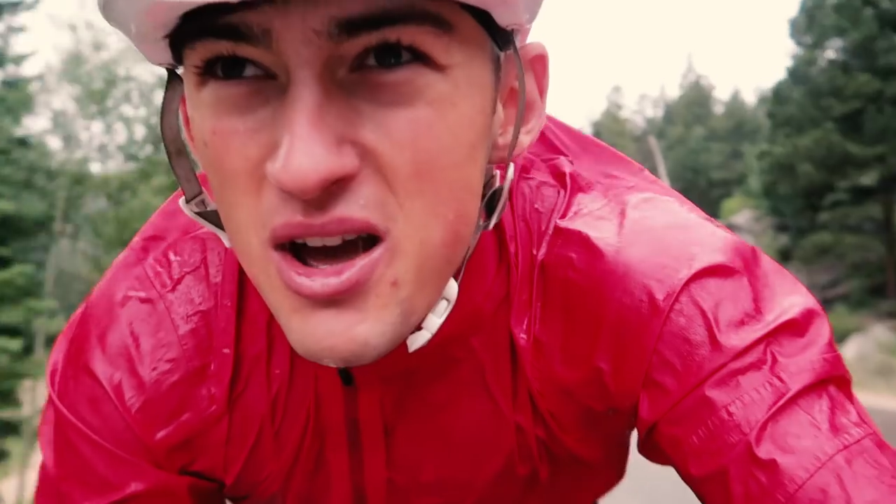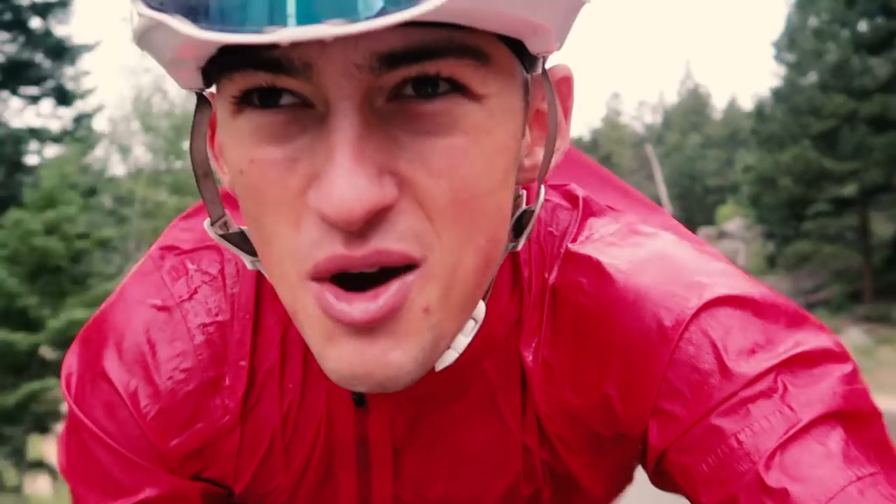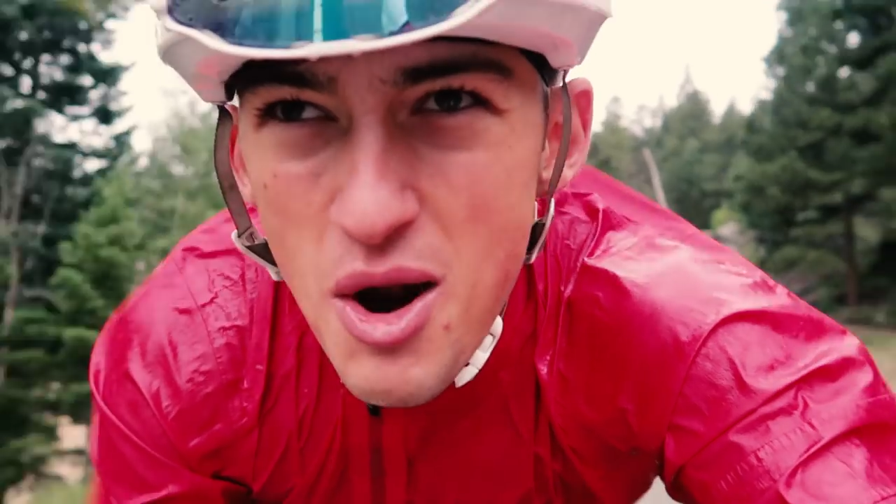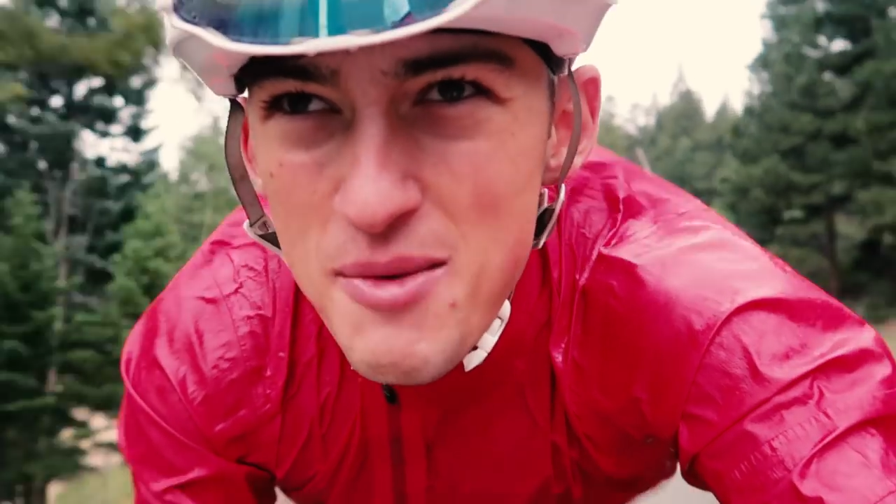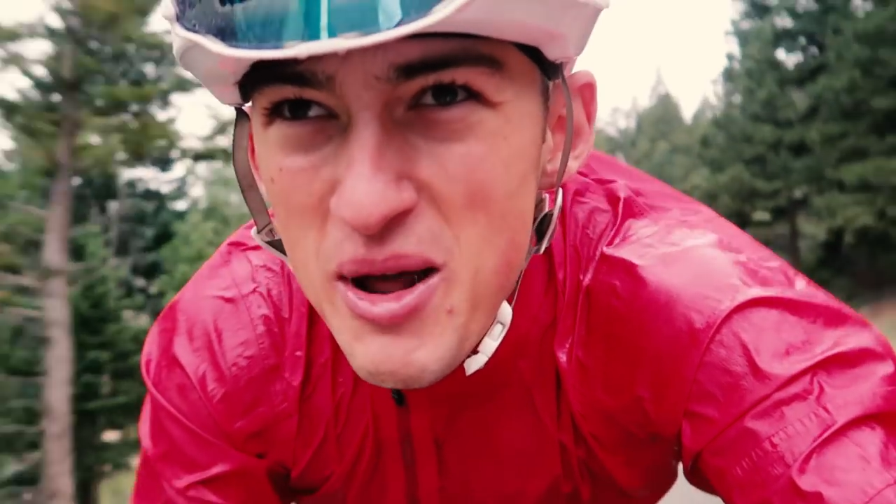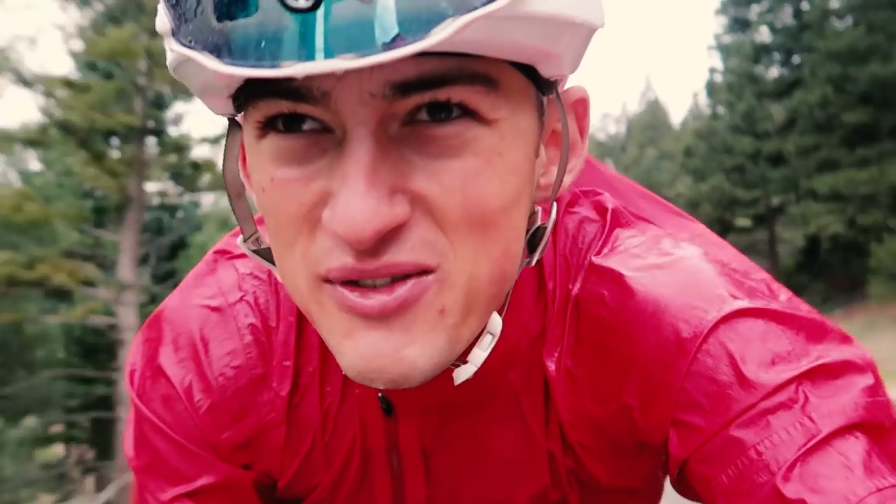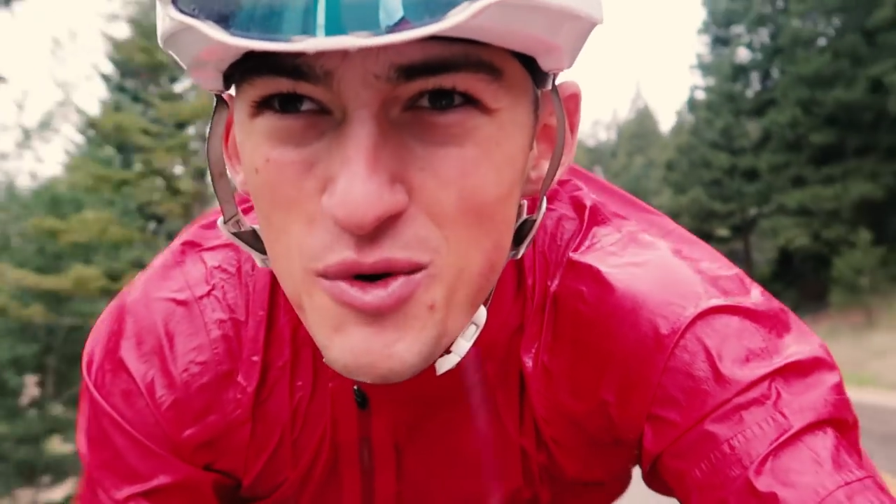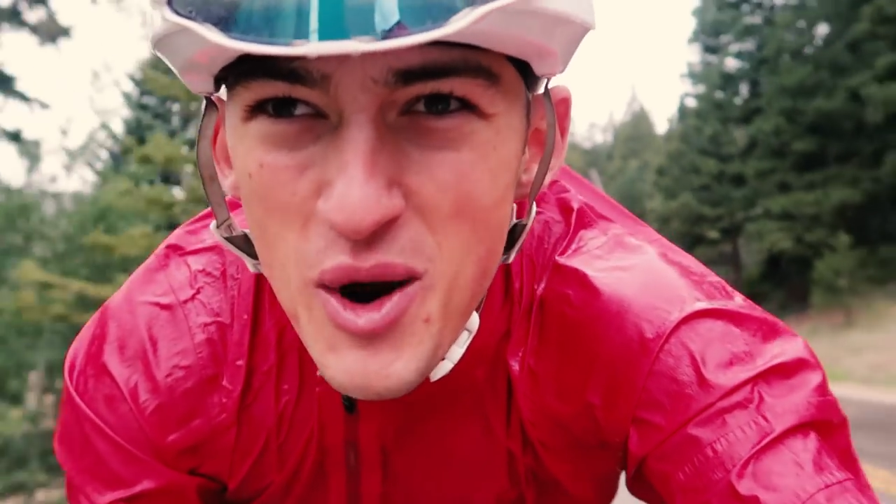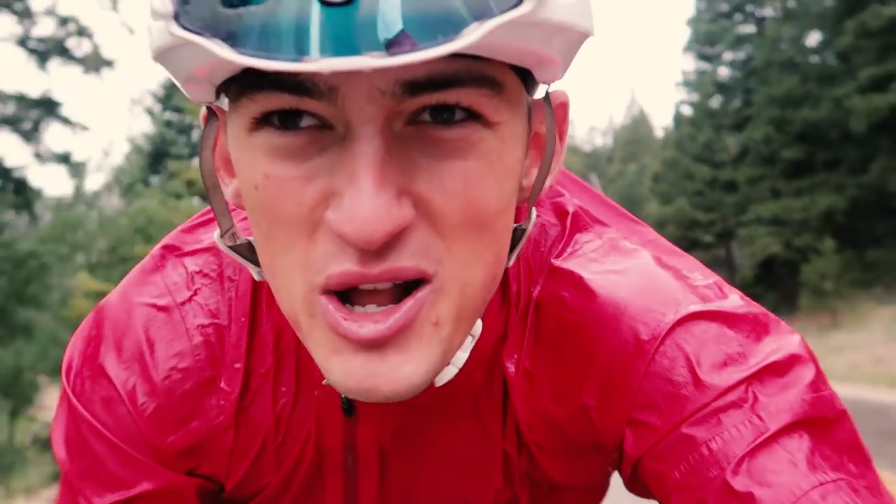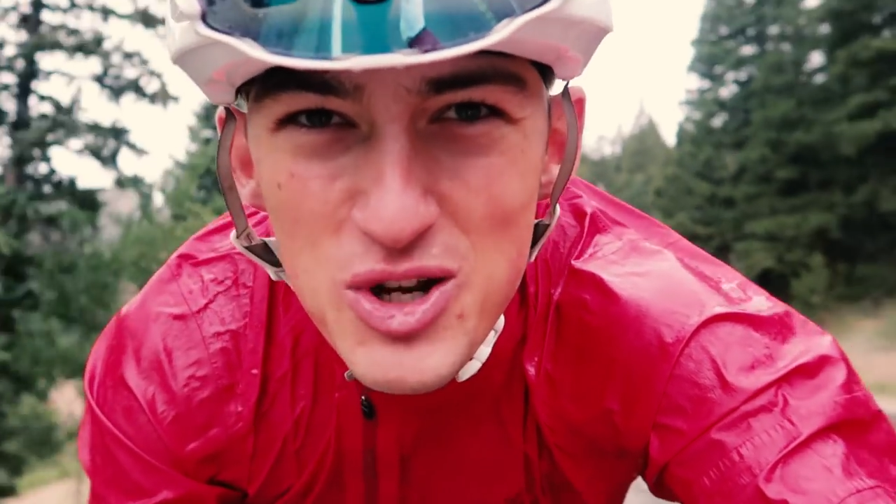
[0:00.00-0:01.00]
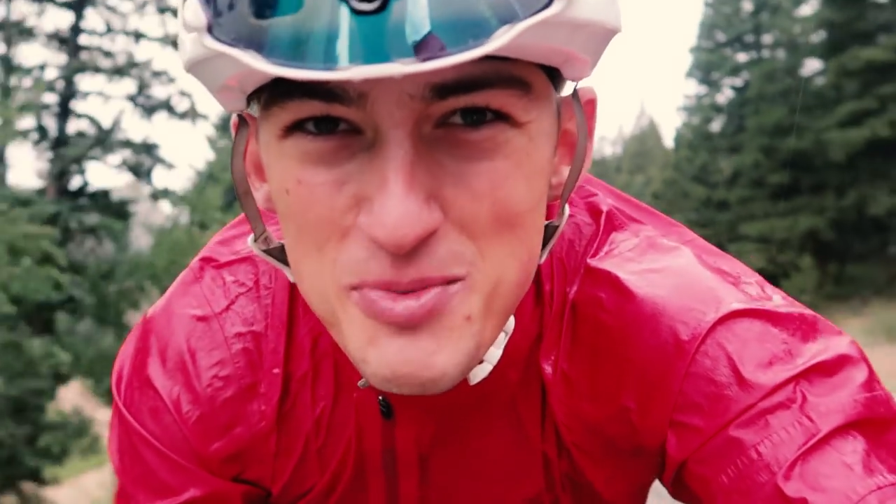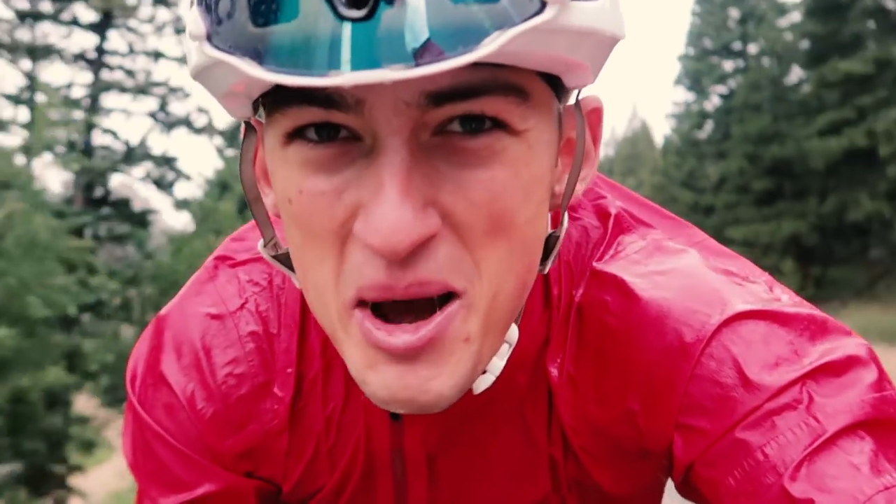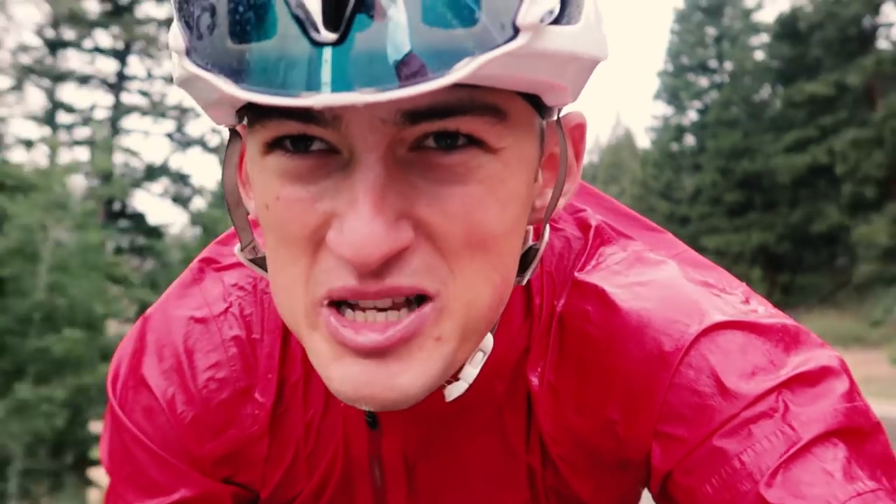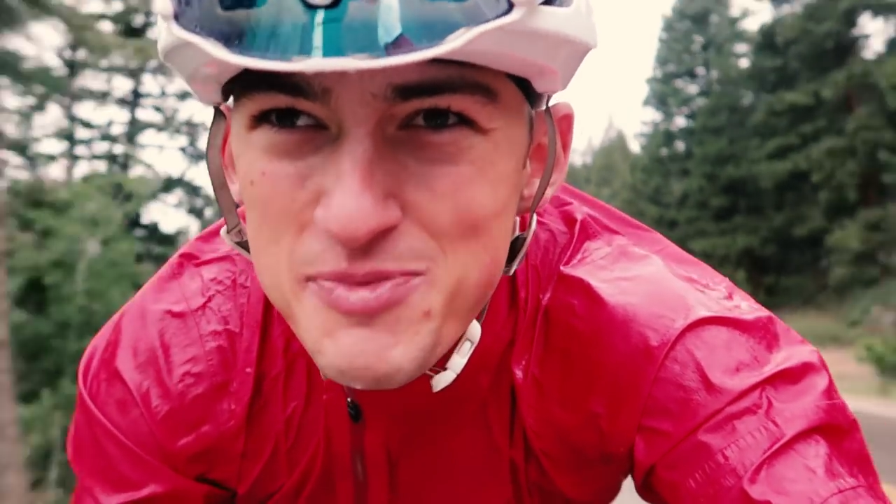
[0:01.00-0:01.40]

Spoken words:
throwing a bit of a wrench in my